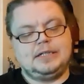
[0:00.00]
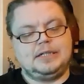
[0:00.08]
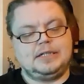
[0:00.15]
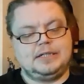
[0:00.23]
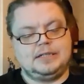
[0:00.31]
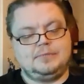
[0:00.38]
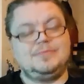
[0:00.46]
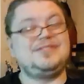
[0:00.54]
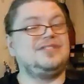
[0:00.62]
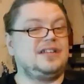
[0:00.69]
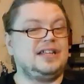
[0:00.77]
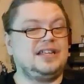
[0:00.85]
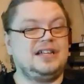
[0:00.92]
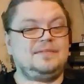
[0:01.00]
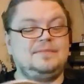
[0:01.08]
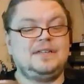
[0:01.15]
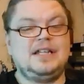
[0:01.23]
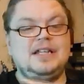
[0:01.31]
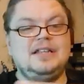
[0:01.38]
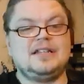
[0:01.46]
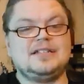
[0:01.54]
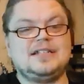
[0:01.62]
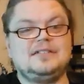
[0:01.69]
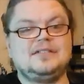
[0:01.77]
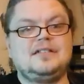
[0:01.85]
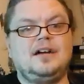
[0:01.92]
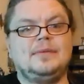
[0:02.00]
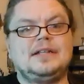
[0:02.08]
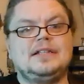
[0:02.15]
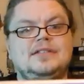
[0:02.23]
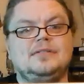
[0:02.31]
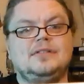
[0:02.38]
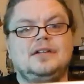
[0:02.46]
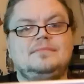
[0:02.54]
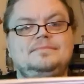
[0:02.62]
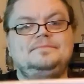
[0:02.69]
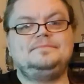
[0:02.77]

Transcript: Don't like that. And the cells are comically too long.